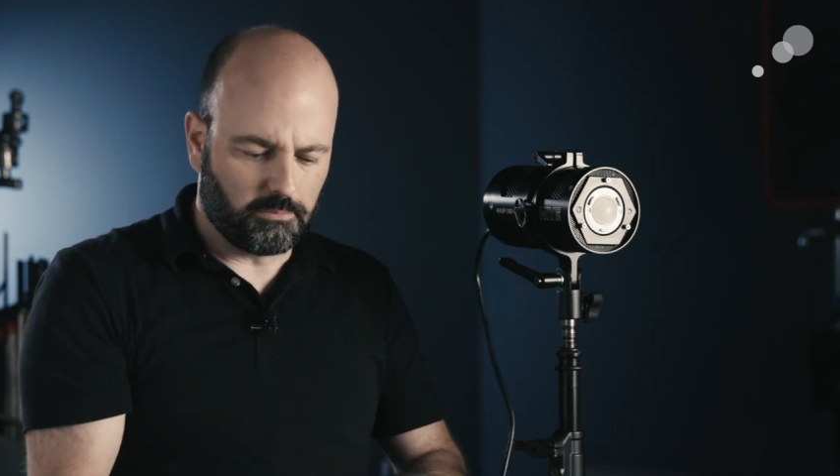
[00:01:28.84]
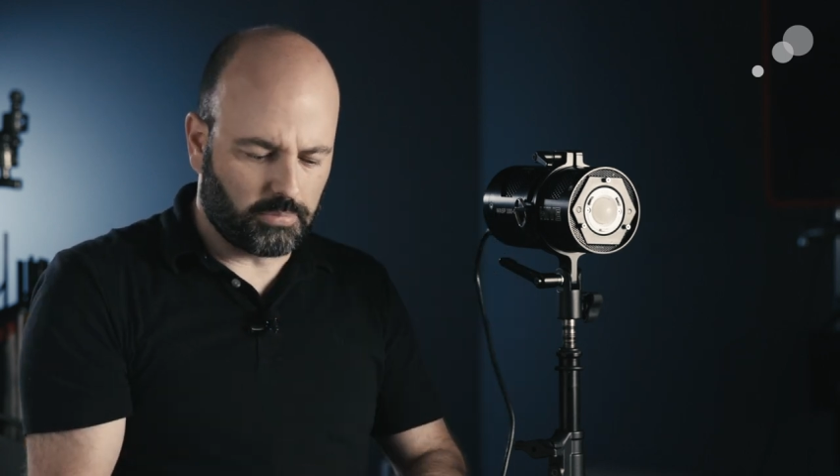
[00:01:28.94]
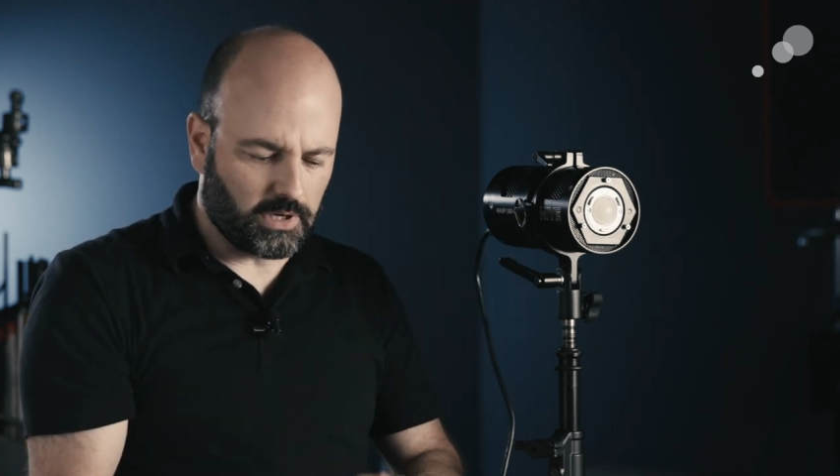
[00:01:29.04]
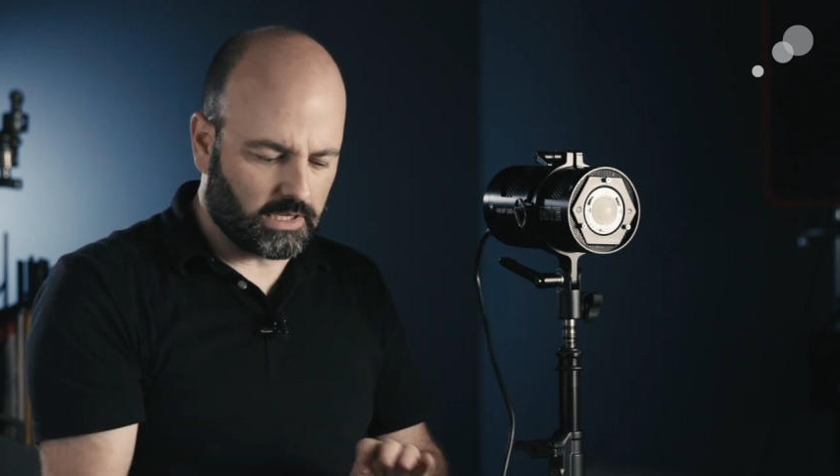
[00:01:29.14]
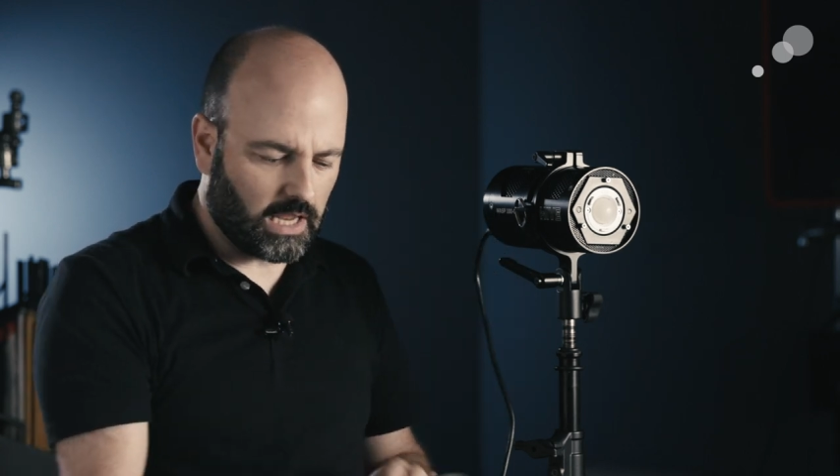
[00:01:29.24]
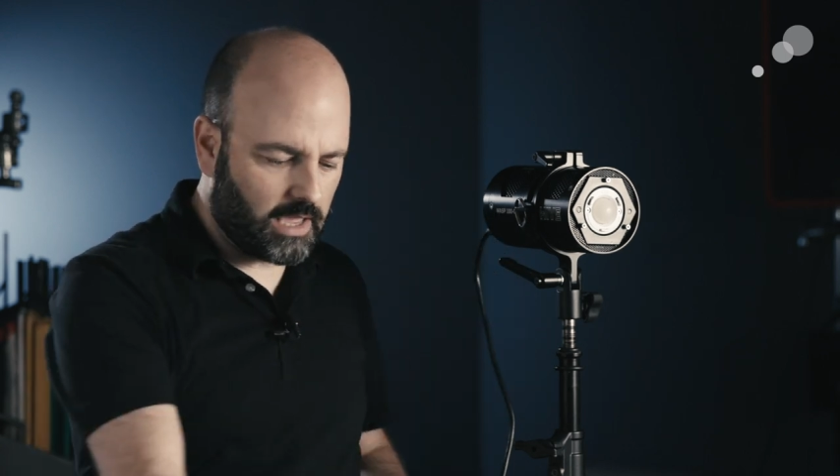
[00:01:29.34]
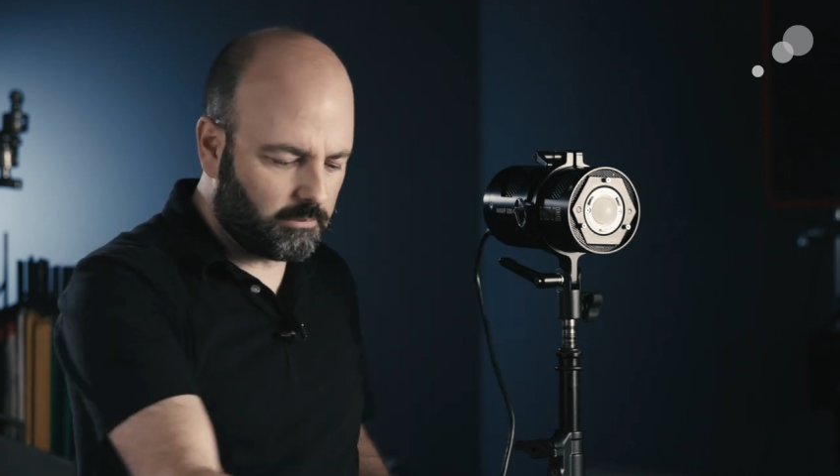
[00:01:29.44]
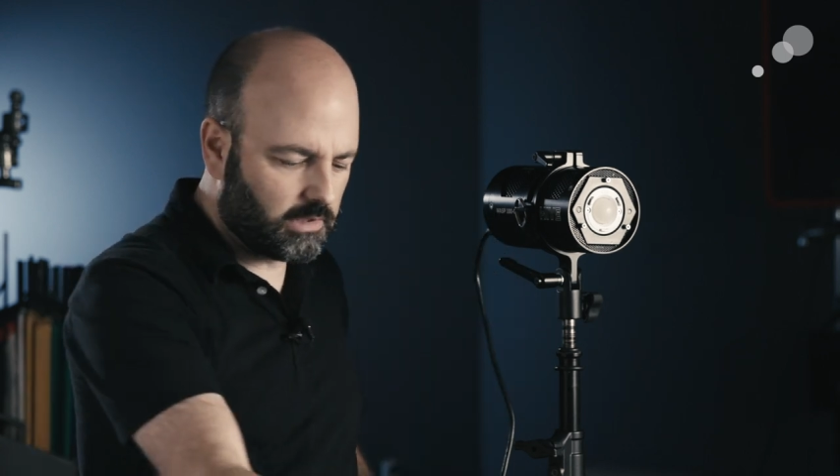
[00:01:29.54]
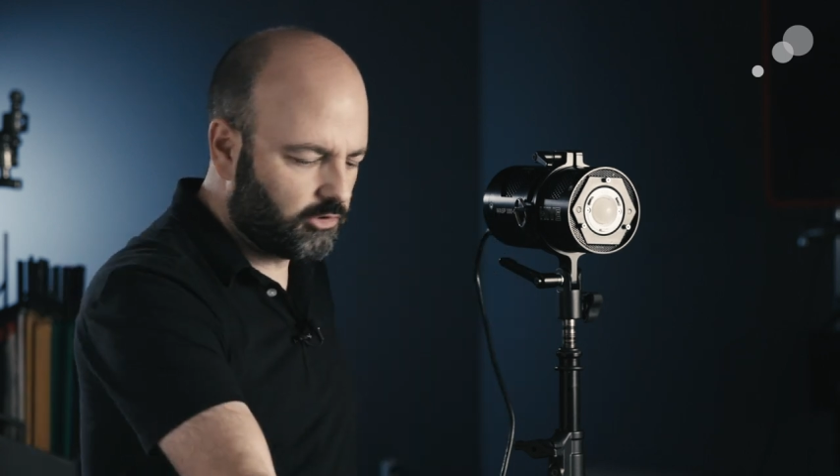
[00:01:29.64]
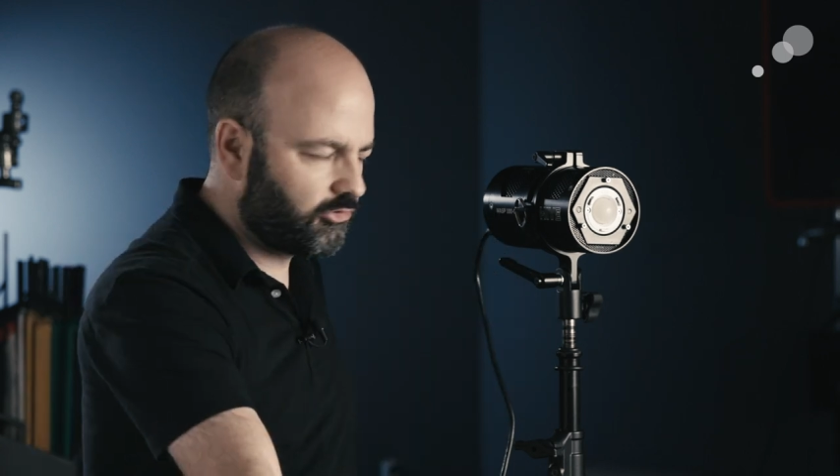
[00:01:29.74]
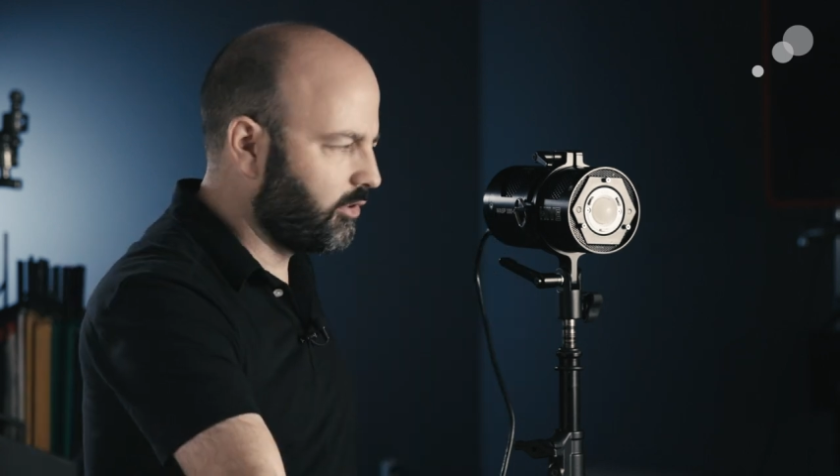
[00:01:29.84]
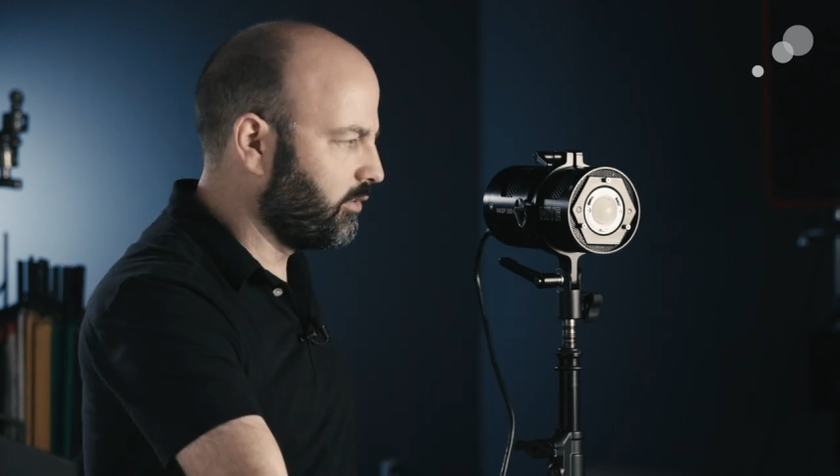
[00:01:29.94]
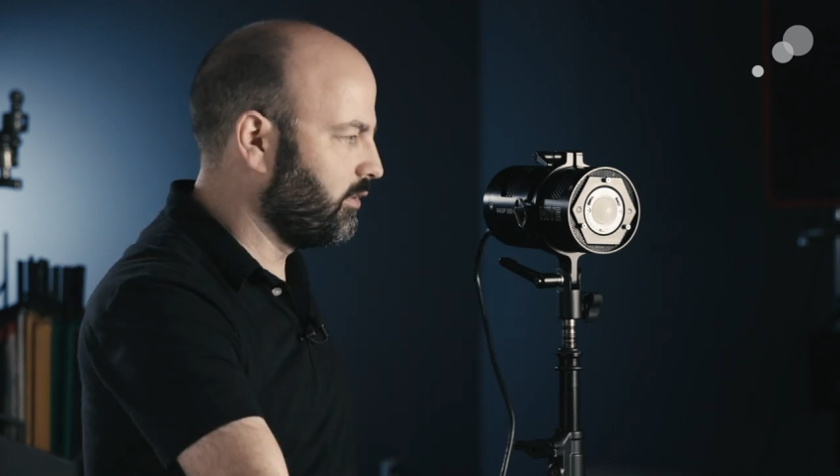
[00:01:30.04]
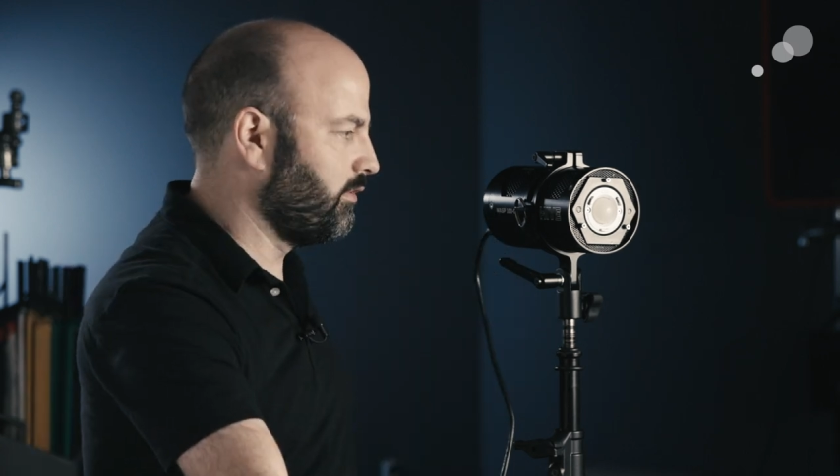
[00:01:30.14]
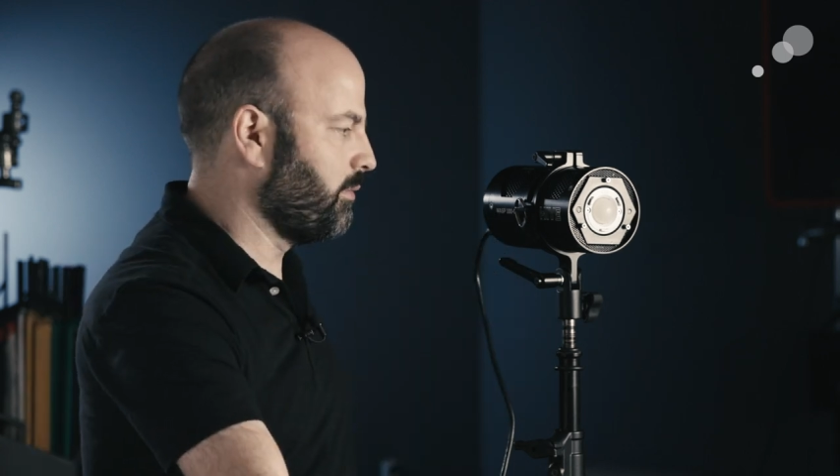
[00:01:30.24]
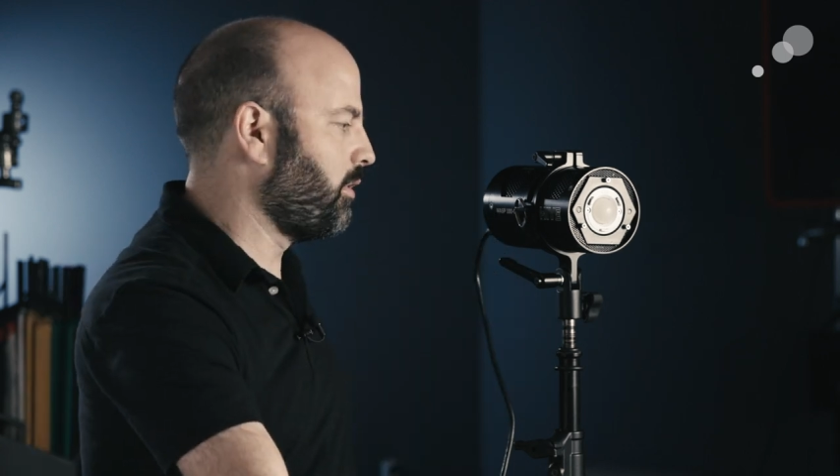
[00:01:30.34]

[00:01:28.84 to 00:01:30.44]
but I'm going to show you the